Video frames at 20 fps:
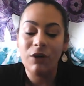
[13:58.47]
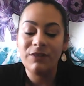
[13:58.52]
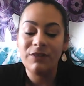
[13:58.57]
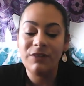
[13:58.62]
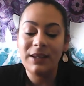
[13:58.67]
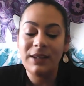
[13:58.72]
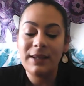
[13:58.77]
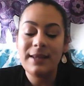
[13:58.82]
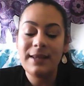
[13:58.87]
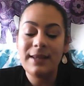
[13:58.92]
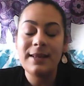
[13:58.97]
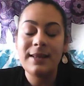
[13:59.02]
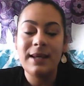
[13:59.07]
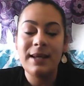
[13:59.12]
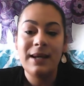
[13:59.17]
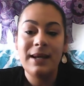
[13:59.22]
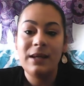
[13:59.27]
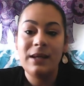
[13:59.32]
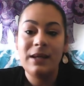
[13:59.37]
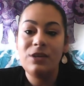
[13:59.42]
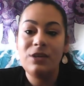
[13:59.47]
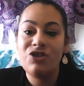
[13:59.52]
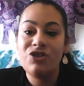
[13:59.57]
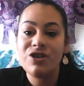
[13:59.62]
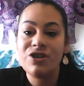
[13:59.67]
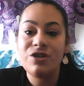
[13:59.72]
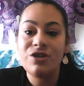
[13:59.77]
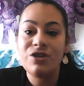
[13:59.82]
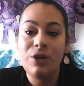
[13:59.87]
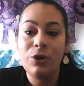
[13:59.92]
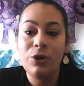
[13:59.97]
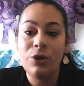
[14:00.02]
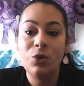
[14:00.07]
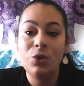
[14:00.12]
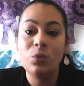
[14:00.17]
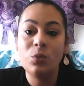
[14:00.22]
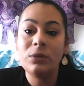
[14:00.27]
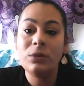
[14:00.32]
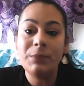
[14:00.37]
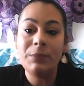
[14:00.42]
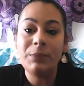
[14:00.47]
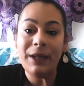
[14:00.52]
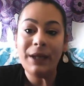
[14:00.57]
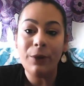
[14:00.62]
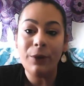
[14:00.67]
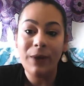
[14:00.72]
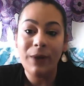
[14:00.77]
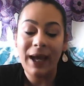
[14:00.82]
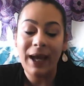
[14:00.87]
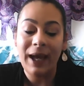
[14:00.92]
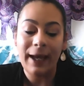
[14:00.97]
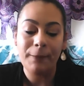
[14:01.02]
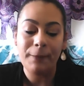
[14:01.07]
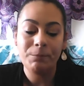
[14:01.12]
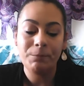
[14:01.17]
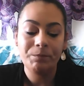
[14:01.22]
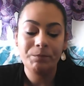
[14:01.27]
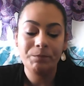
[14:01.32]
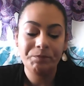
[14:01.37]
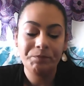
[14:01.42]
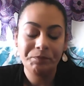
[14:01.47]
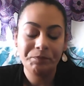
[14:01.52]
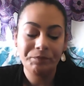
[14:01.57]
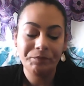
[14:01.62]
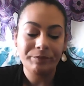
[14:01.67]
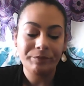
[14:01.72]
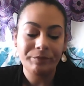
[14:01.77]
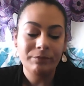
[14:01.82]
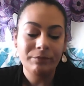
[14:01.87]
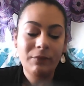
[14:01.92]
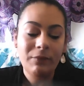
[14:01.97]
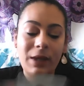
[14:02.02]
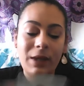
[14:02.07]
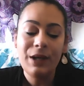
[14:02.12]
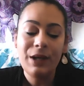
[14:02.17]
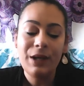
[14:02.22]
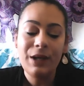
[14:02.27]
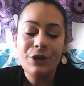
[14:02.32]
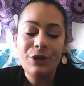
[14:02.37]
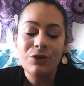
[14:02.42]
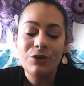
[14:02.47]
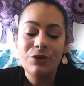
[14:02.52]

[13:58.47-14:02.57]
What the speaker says: in this. Just know you will be okay. So I